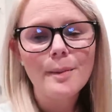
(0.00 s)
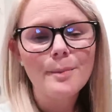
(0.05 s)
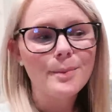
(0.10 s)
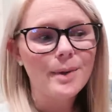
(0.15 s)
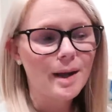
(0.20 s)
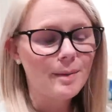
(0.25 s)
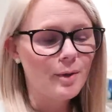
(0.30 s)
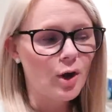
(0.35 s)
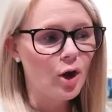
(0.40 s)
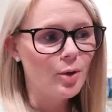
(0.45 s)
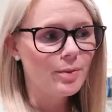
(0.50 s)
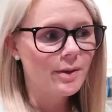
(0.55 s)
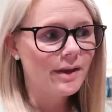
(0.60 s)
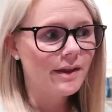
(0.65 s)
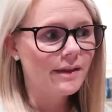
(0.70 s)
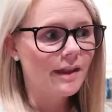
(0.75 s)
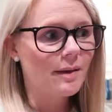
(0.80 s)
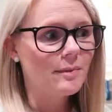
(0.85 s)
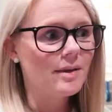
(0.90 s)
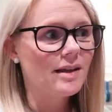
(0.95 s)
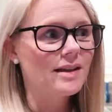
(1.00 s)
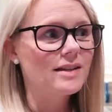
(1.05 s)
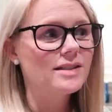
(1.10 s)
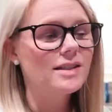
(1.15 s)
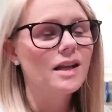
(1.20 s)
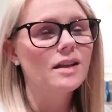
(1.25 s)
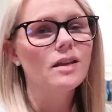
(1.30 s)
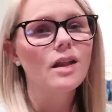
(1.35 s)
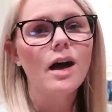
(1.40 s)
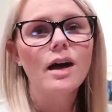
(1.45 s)
But I'm hoping that means
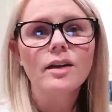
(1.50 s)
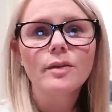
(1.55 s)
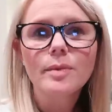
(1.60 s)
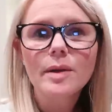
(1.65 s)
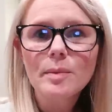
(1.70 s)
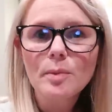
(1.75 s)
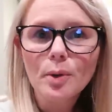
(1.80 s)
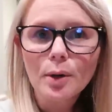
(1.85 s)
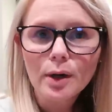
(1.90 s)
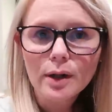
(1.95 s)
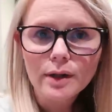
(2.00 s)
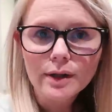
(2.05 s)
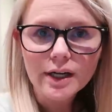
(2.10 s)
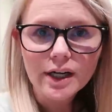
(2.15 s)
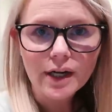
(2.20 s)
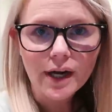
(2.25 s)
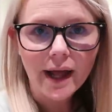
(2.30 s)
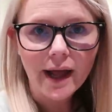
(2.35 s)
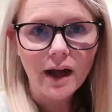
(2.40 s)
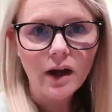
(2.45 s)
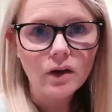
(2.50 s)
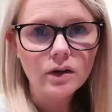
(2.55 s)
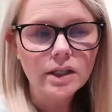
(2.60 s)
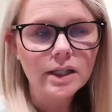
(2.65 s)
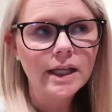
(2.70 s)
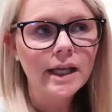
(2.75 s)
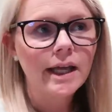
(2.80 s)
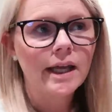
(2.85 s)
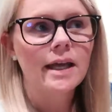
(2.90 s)
a lot of people are cleared out.